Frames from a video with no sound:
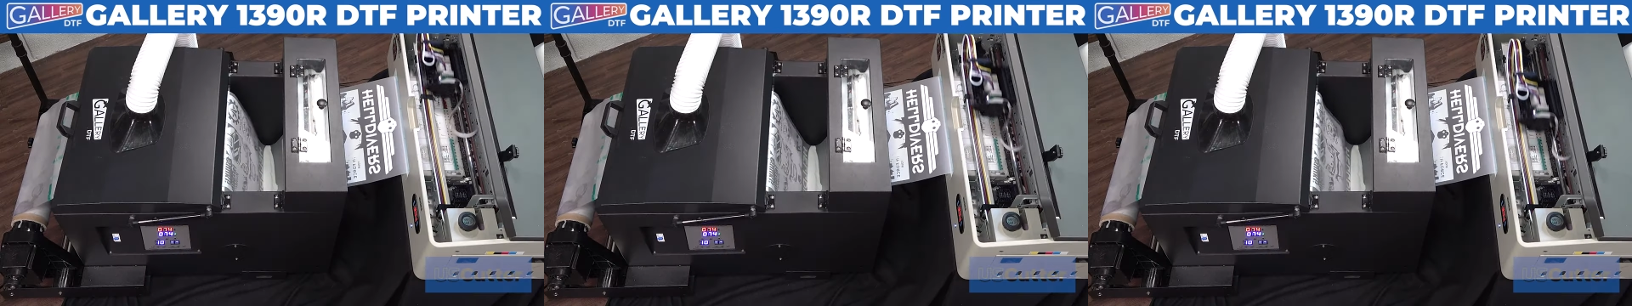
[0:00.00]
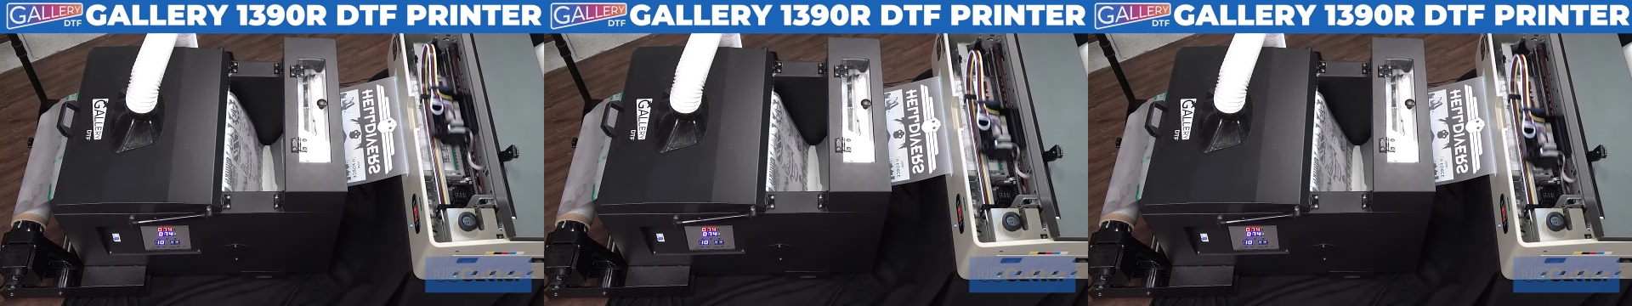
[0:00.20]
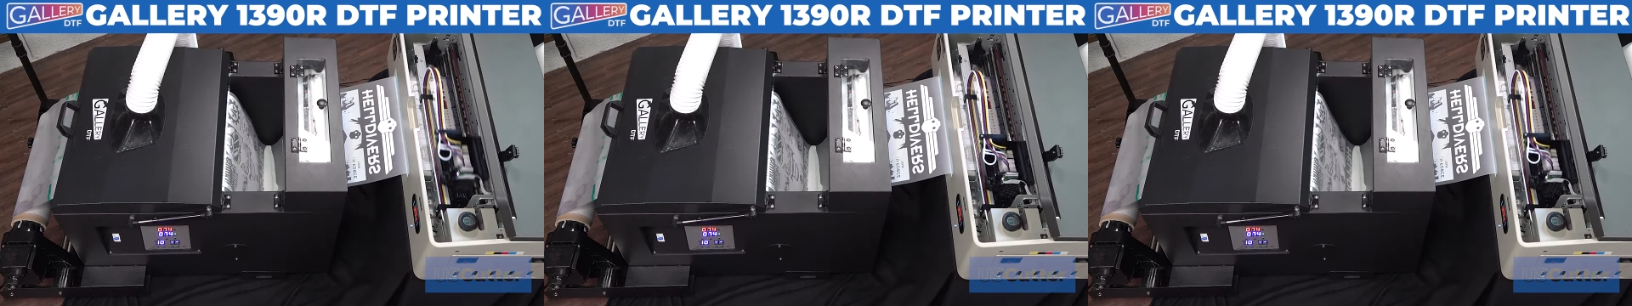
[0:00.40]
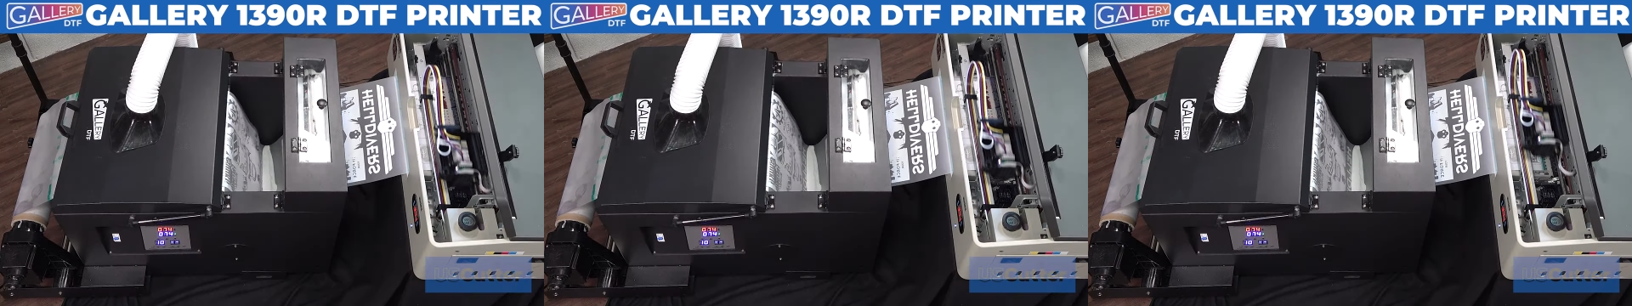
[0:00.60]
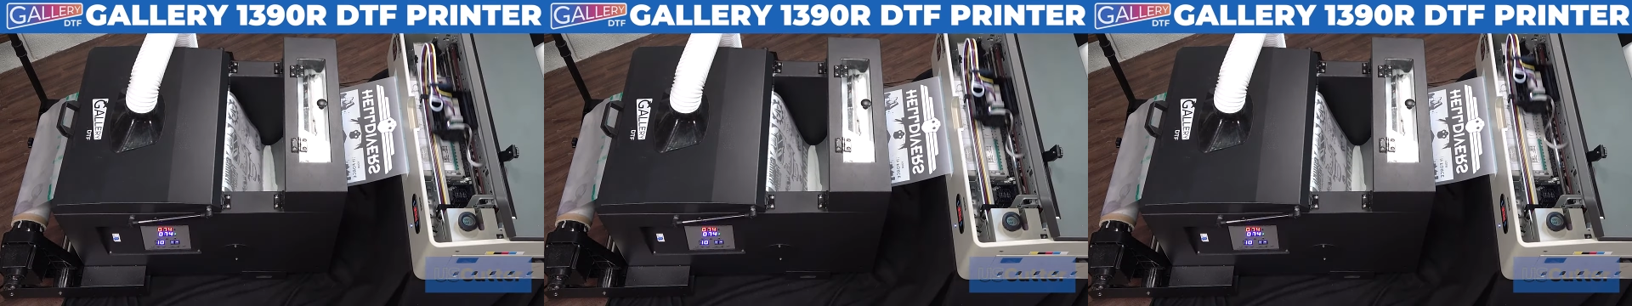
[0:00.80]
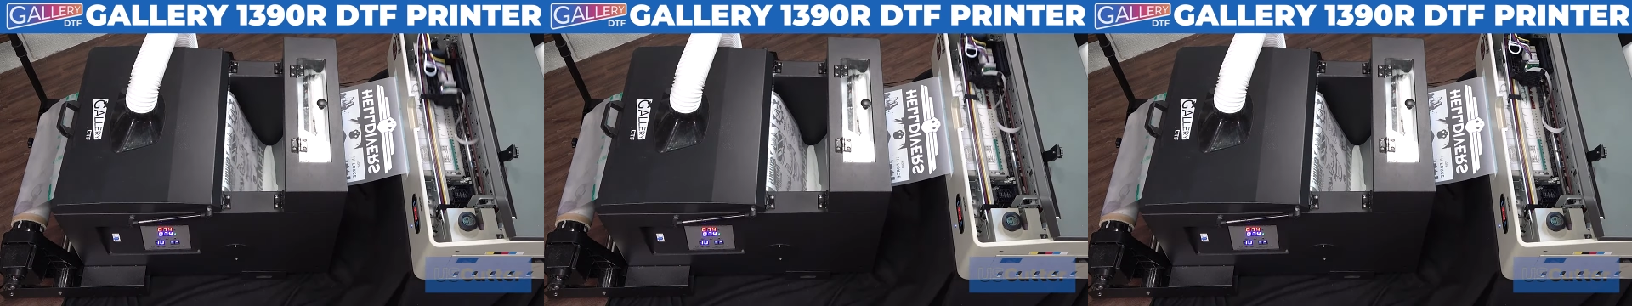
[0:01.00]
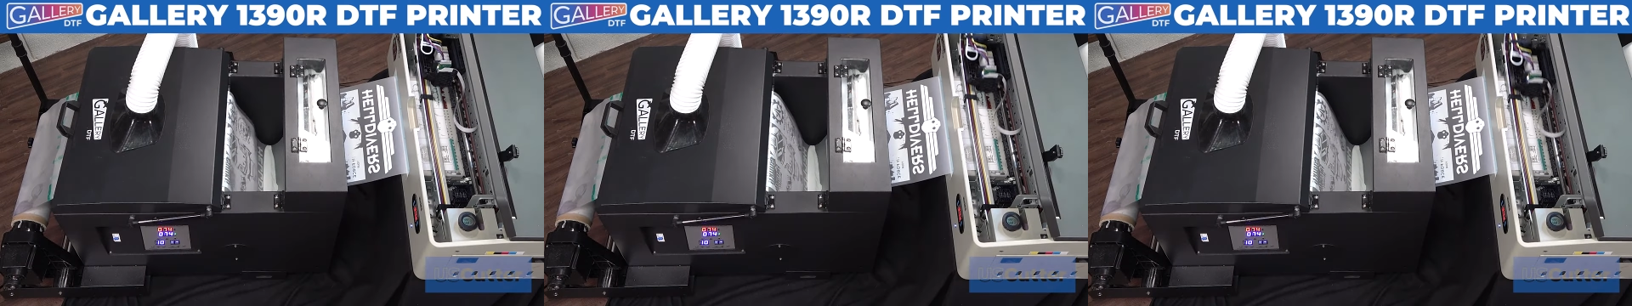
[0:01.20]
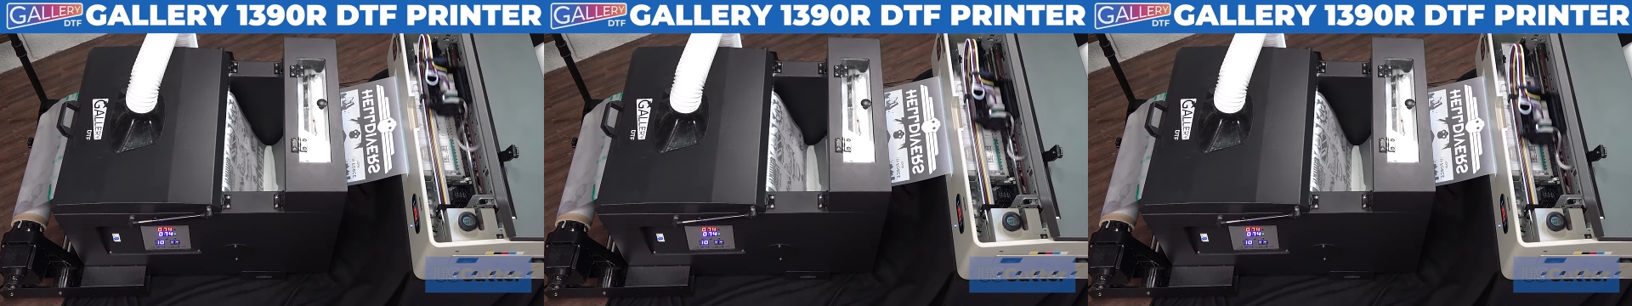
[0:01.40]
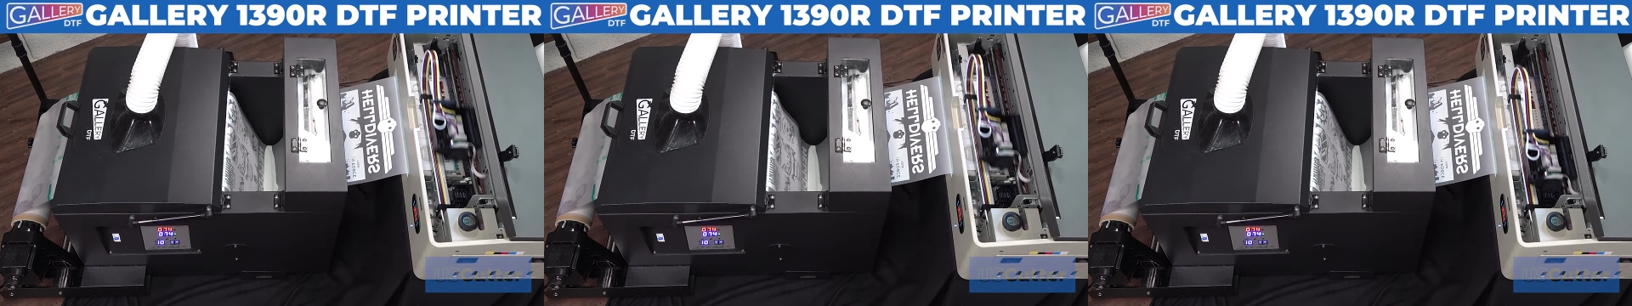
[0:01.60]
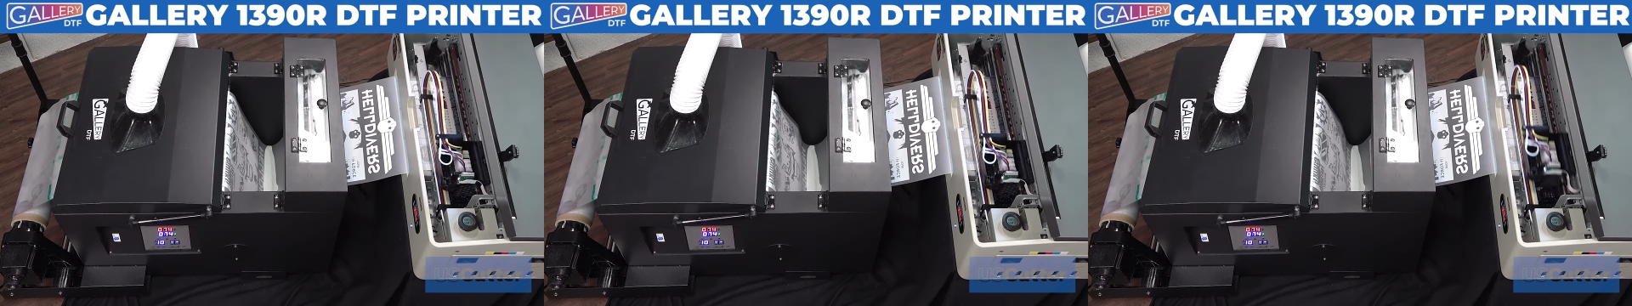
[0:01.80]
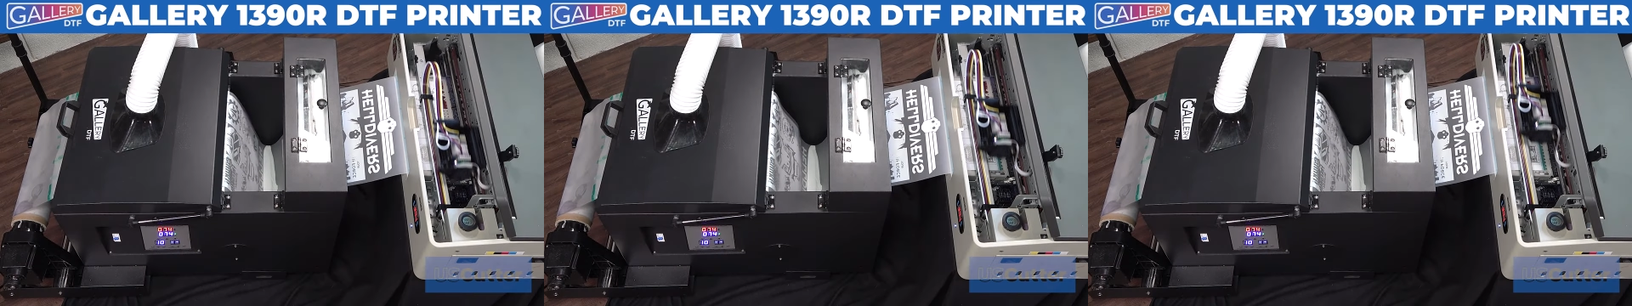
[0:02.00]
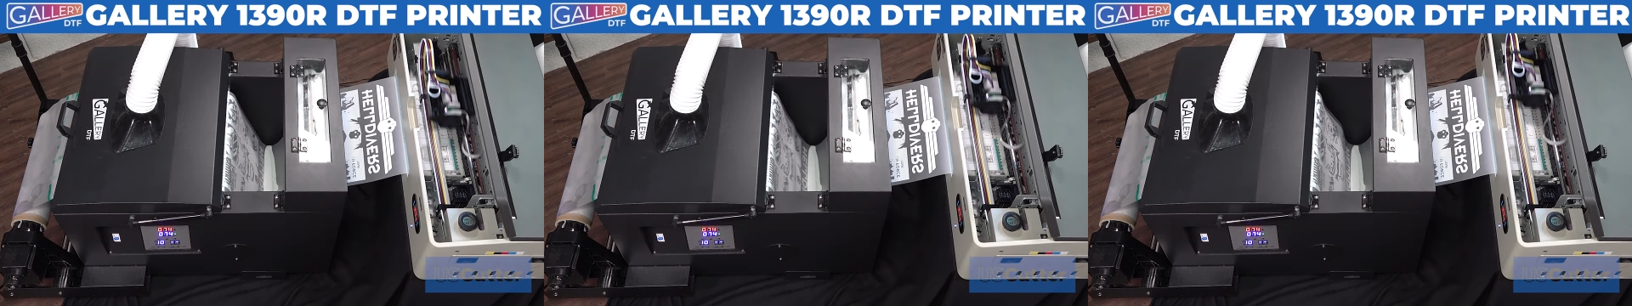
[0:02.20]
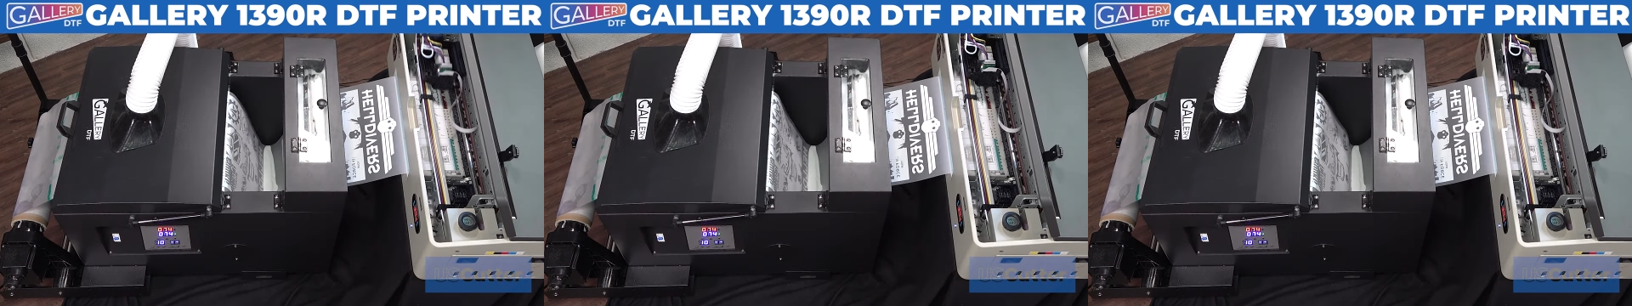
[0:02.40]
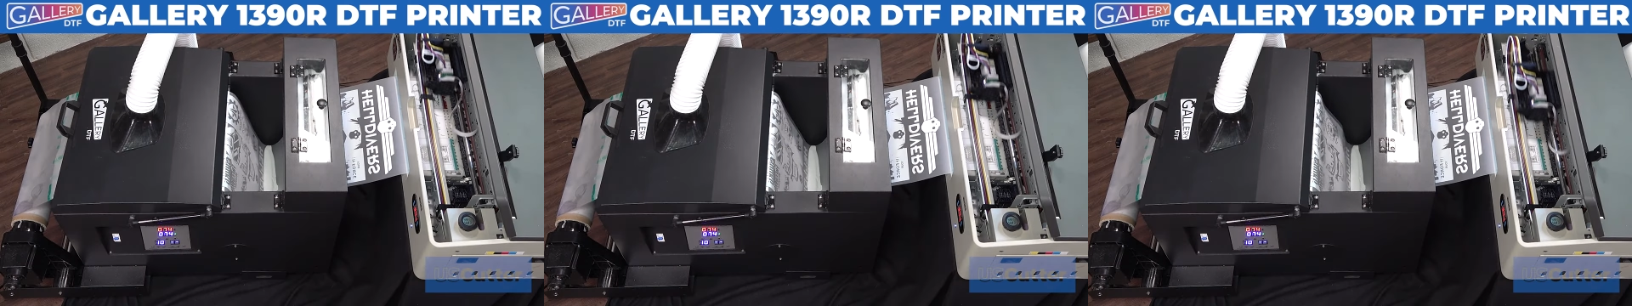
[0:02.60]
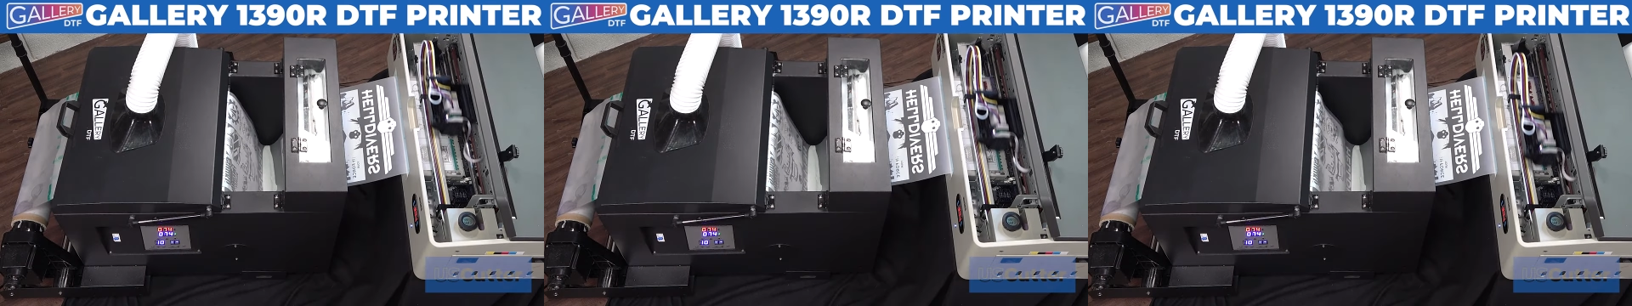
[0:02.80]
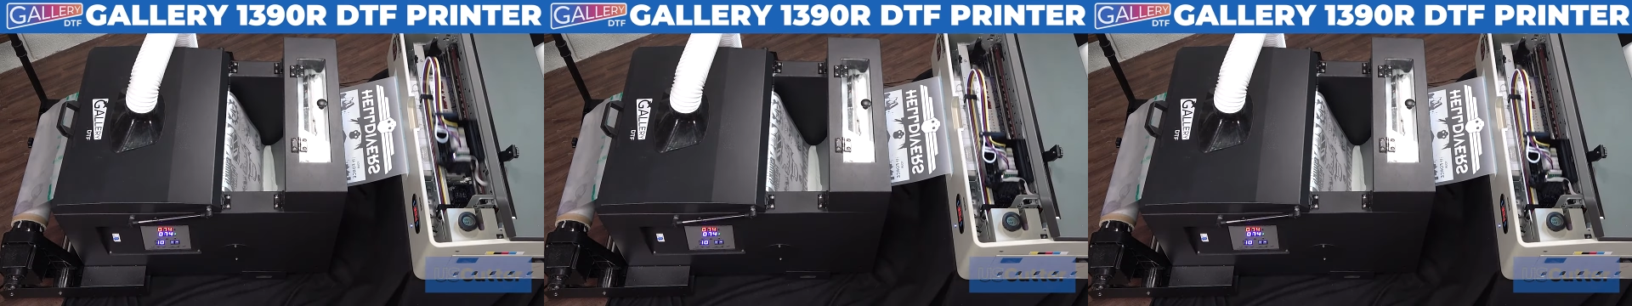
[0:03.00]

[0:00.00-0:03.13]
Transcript: Nobody's mouth can be seen.